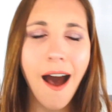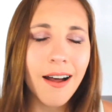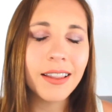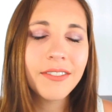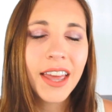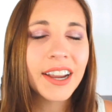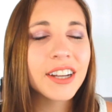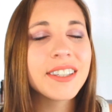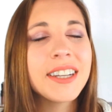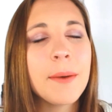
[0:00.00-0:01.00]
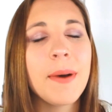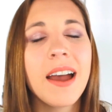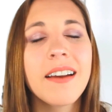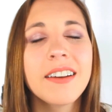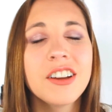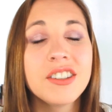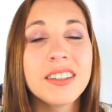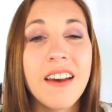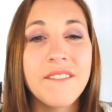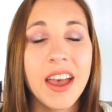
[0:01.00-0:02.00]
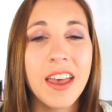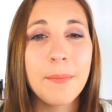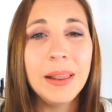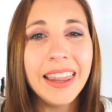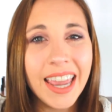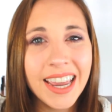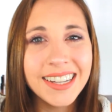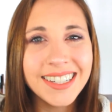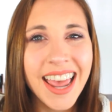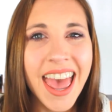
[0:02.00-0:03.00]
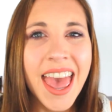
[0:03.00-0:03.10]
all of that good stuff I have planned.